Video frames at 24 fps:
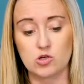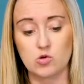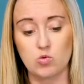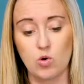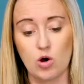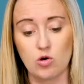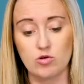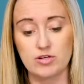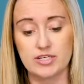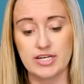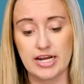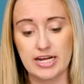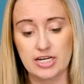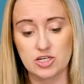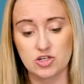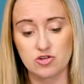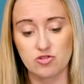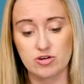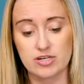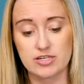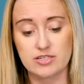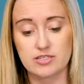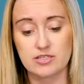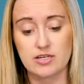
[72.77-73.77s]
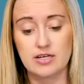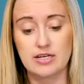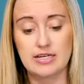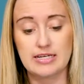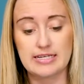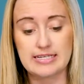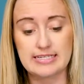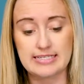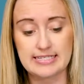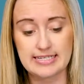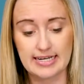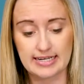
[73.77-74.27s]
quote, dangerous
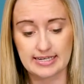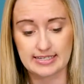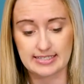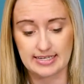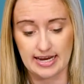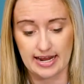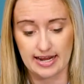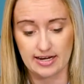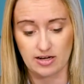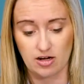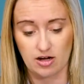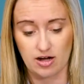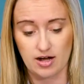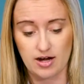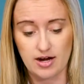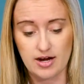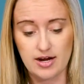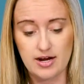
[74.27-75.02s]
dictator.